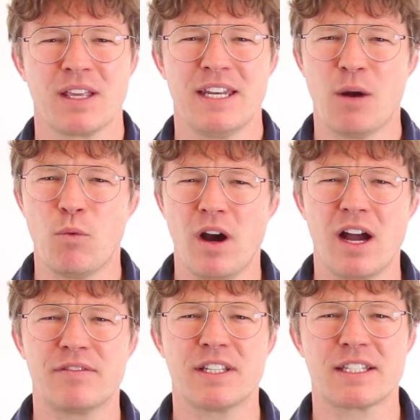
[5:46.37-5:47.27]
Now, what
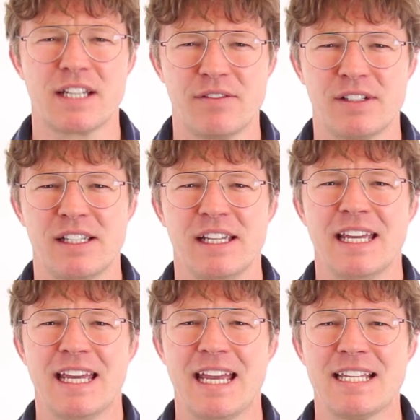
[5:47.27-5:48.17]
I've discovered
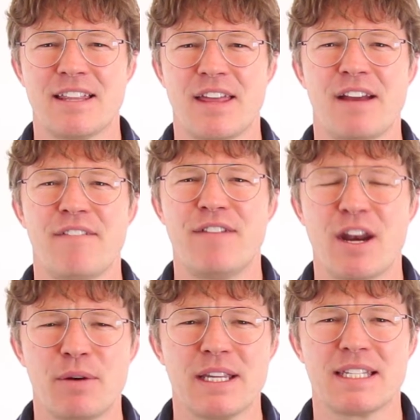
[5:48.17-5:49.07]
is that they are
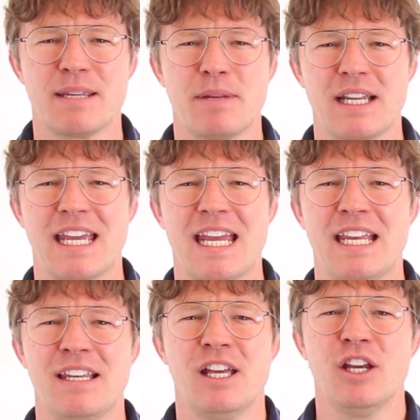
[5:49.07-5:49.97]
very similar
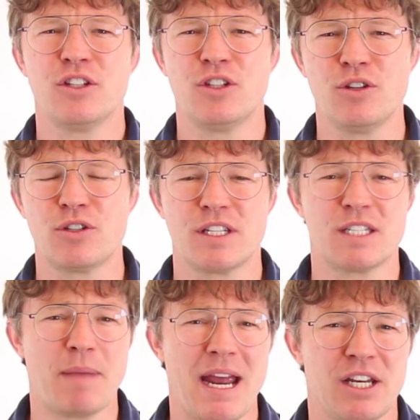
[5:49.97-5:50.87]
in use to
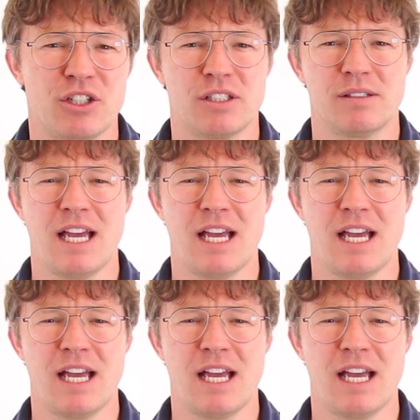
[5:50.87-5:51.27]
Spanish.